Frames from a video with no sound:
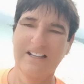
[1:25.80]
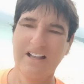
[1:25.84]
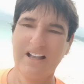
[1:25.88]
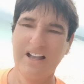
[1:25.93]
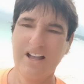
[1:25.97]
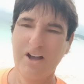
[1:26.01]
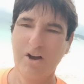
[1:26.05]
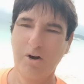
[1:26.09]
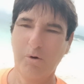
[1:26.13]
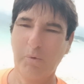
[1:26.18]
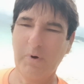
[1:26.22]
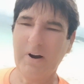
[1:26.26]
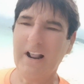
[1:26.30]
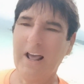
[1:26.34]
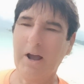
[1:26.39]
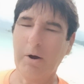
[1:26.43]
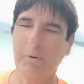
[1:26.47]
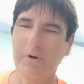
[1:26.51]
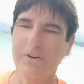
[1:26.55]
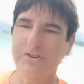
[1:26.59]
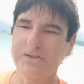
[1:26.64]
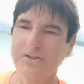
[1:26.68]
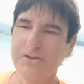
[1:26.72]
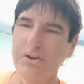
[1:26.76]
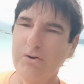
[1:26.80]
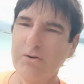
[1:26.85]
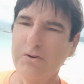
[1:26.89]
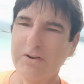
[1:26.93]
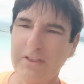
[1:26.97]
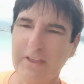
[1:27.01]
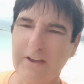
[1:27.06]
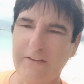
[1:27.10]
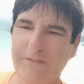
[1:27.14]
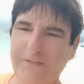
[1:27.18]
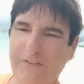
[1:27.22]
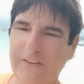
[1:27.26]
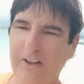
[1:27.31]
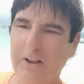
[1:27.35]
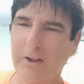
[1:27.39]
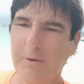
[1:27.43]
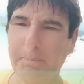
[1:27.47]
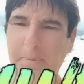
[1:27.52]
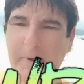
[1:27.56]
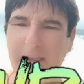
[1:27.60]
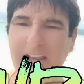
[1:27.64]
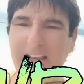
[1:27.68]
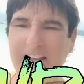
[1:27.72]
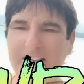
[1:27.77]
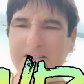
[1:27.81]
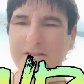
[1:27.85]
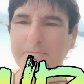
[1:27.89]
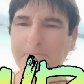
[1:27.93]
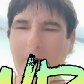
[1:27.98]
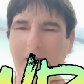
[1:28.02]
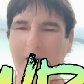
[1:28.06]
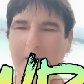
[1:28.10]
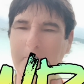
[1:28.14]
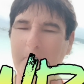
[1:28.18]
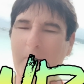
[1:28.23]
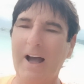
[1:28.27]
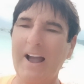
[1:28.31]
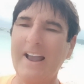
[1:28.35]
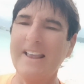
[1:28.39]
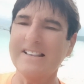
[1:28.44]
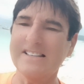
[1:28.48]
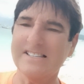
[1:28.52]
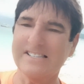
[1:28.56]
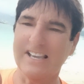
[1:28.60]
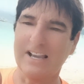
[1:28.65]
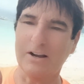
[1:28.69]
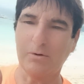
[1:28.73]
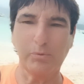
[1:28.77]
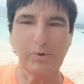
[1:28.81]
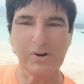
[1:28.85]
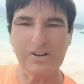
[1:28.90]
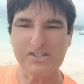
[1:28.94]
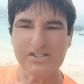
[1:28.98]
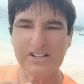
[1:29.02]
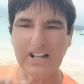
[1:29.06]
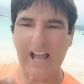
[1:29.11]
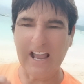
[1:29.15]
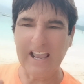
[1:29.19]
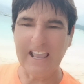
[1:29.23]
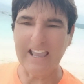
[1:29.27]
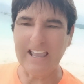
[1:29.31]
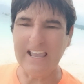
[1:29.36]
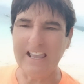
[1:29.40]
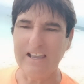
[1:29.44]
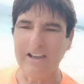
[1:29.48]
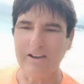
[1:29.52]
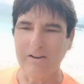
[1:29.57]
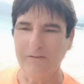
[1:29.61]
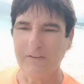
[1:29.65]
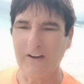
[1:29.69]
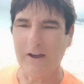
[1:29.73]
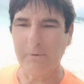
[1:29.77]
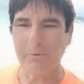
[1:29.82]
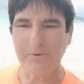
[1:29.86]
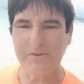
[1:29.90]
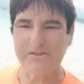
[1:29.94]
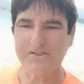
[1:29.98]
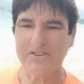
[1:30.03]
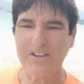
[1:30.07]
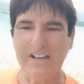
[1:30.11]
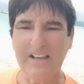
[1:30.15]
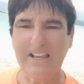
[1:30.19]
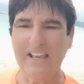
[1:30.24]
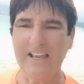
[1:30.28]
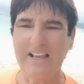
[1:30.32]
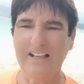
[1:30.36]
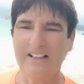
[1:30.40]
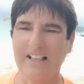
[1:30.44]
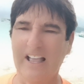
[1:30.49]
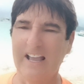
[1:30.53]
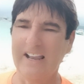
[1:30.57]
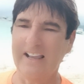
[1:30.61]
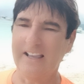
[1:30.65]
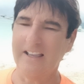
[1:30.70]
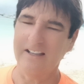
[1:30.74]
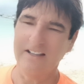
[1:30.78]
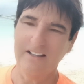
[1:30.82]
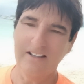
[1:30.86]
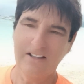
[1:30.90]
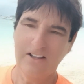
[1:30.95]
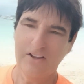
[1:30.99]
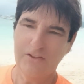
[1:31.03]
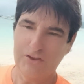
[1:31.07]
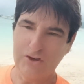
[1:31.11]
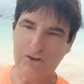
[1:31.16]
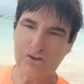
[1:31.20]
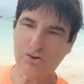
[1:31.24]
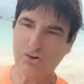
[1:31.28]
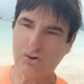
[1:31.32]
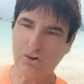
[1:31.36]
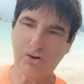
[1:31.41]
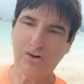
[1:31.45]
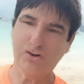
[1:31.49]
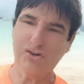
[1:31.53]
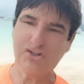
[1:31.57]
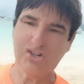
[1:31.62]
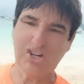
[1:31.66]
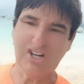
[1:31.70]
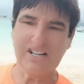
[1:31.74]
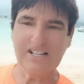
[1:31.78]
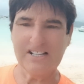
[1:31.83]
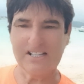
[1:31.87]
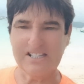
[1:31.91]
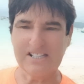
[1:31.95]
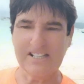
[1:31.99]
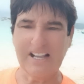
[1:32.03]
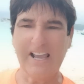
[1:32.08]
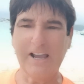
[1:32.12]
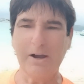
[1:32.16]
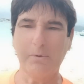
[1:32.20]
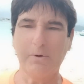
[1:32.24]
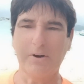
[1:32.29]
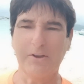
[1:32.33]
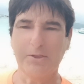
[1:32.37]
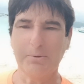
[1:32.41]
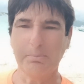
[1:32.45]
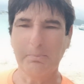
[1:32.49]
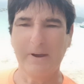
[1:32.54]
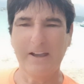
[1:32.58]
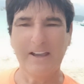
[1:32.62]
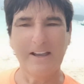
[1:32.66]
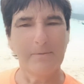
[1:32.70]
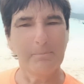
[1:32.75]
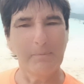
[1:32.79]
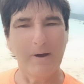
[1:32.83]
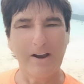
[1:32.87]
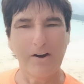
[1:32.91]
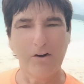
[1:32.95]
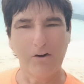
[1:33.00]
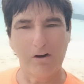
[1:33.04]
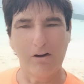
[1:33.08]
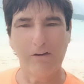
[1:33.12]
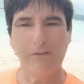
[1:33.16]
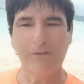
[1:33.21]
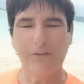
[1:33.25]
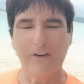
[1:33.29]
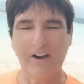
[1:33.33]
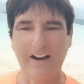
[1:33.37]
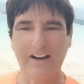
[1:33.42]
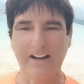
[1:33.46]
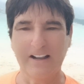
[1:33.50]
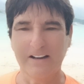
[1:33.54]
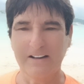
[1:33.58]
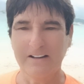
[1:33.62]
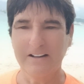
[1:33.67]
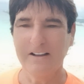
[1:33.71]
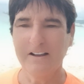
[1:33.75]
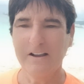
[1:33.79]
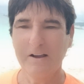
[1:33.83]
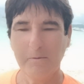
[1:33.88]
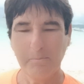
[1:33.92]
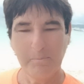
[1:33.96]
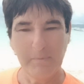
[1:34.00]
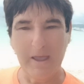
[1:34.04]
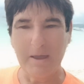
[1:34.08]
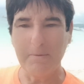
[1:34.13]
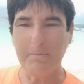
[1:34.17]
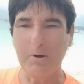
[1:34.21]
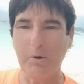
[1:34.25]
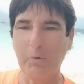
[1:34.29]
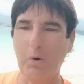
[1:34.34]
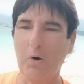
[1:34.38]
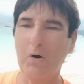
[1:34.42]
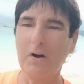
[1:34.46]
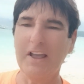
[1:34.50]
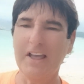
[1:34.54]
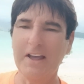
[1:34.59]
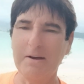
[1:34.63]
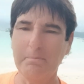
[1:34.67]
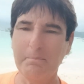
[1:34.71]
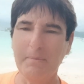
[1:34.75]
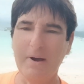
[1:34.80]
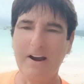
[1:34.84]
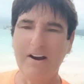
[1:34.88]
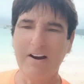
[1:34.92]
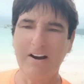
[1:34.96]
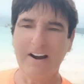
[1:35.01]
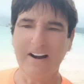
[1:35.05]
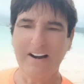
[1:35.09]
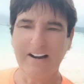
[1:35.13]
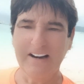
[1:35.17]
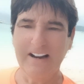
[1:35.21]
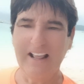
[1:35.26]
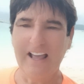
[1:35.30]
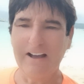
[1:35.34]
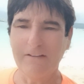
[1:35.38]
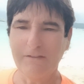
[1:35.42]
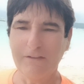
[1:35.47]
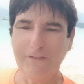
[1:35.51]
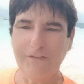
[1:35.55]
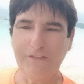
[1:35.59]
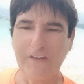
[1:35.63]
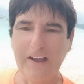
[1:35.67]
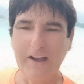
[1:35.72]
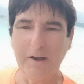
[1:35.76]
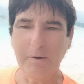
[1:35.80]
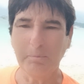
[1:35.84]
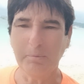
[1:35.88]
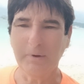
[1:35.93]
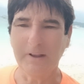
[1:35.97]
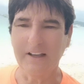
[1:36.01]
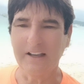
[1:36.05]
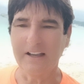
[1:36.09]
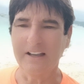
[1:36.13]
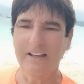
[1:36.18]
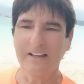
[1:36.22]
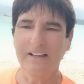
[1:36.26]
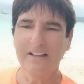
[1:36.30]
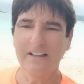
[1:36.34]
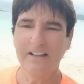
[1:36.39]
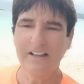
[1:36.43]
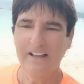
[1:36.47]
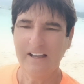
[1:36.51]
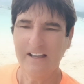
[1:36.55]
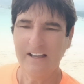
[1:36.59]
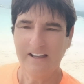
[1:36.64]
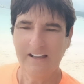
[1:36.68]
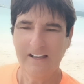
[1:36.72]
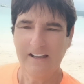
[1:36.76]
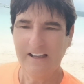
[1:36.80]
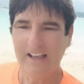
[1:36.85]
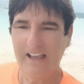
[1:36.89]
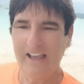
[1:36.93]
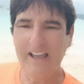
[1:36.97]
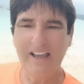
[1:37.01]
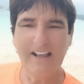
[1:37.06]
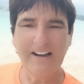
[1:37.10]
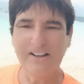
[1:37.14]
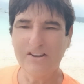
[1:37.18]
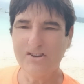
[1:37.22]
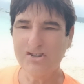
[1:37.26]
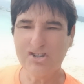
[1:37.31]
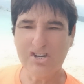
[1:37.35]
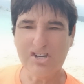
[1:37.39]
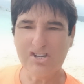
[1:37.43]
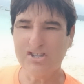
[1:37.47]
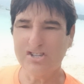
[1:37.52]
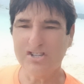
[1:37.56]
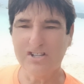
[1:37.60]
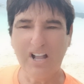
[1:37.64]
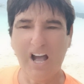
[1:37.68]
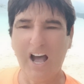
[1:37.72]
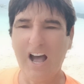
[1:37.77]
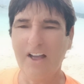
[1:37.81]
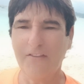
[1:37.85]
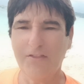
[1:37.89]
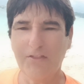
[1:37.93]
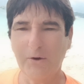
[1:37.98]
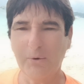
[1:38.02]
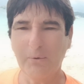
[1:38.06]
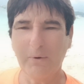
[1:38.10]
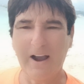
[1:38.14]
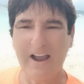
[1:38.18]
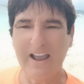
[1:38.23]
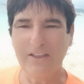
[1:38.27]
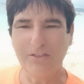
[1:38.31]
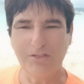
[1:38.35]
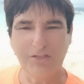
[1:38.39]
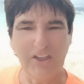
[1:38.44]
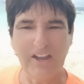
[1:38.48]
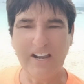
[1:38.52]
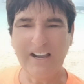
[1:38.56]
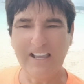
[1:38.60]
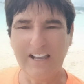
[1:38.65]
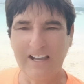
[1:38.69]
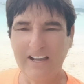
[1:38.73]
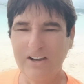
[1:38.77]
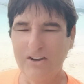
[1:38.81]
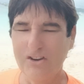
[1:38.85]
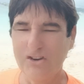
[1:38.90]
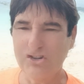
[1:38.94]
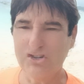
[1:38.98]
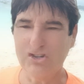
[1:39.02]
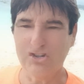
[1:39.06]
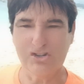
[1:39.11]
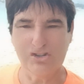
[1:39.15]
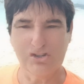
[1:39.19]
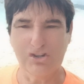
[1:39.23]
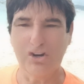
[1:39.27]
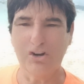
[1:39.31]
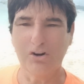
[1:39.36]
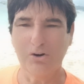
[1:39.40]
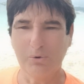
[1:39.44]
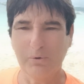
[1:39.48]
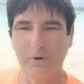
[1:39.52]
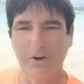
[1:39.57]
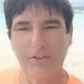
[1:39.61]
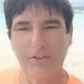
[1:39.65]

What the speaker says: When I was new to the Philippines, my mindset was naive. I was thinking like, this girl's gonna stay with me, my girlfriend, and maybe we'll get married and have a family. And it's just not the right thinking you should do with a